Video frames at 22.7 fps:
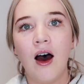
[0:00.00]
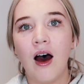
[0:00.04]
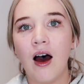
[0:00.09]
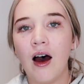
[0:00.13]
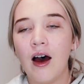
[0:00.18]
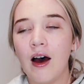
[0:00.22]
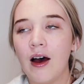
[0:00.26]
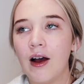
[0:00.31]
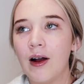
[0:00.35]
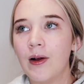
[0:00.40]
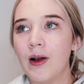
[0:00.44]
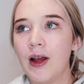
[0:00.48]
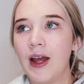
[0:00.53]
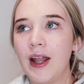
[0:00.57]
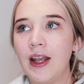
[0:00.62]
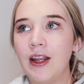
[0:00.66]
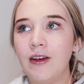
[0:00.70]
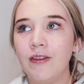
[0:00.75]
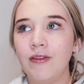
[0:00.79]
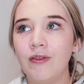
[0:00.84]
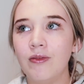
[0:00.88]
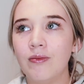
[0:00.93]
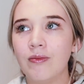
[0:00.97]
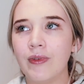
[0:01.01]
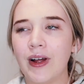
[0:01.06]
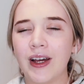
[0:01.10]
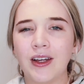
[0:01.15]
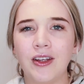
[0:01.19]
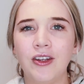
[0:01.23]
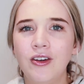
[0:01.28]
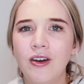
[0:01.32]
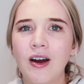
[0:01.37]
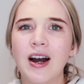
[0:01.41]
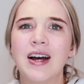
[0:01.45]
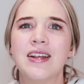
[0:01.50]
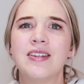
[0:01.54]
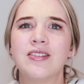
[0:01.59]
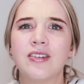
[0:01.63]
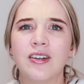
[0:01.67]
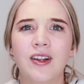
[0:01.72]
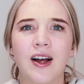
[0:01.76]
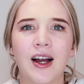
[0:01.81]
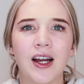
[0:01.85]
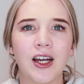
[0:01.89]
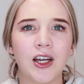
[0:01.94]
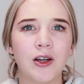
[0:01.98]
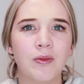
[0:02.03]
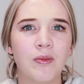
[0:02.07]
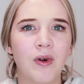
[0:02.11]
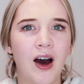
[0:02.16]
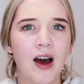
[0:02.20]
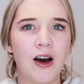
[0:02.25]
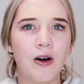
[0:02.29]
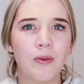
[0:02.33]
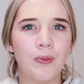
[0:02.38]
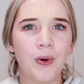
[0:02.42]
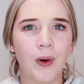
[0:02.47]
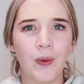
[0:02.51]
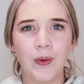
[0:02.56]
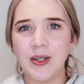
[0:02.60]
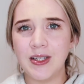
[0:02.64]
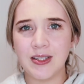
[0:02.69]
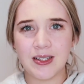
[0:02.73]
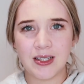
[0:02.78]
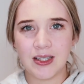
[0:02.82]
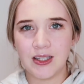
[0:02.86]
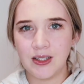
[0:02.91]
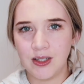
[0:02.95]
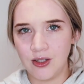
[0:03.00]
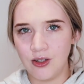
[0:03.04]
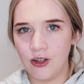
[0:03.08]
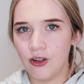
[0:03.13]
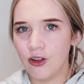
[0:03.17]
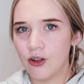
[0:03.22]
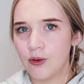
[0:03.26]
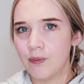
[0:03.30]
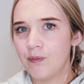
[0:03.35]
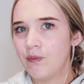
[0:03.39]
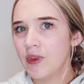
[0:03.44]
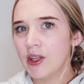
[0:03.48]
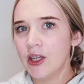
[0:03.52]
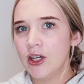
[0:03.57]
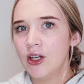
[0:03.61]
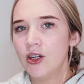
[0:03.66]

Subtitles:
And if like you guys don't like them, I'll probably discontinue them.